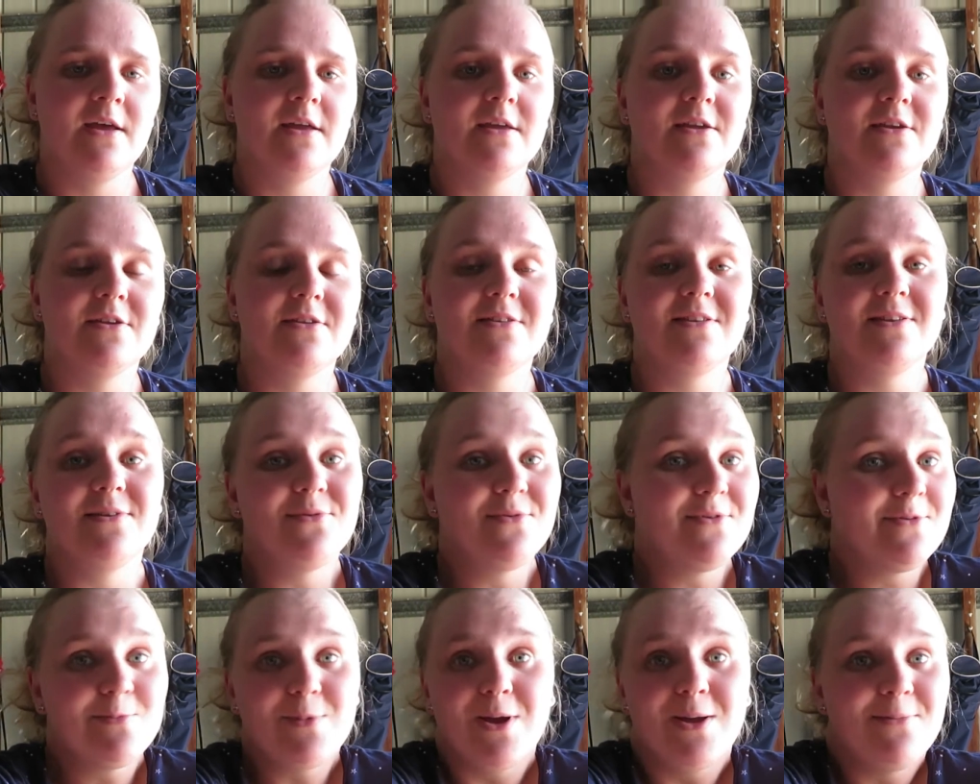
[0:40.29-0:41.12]
because it
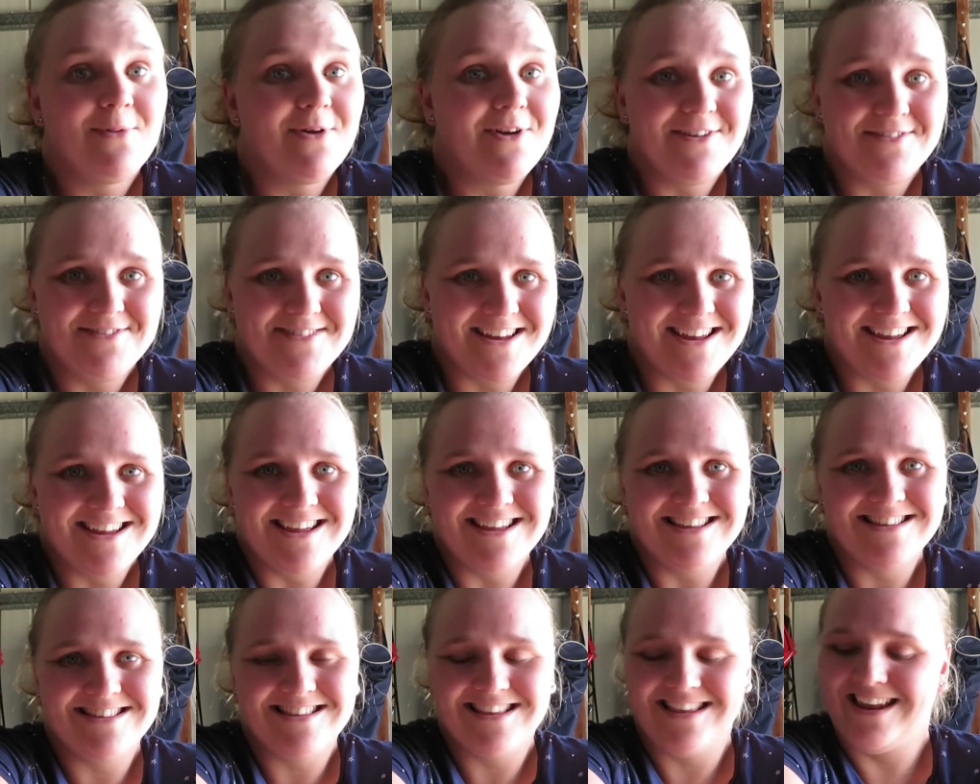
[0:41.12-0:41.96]
was my birthday
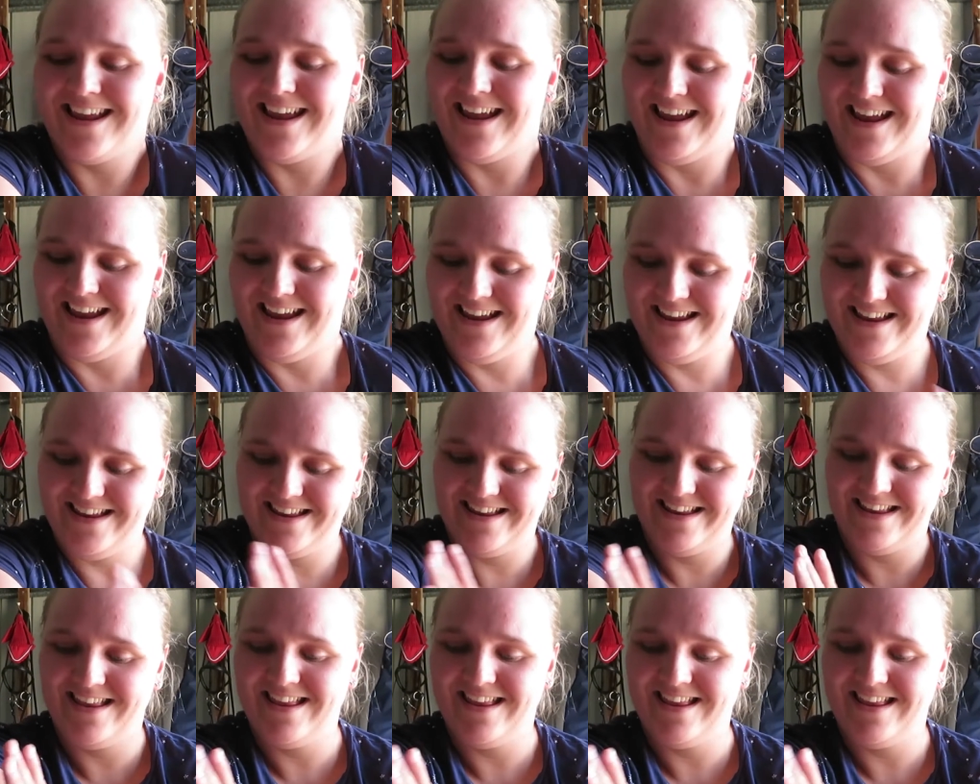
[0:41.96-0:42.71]
yesterday.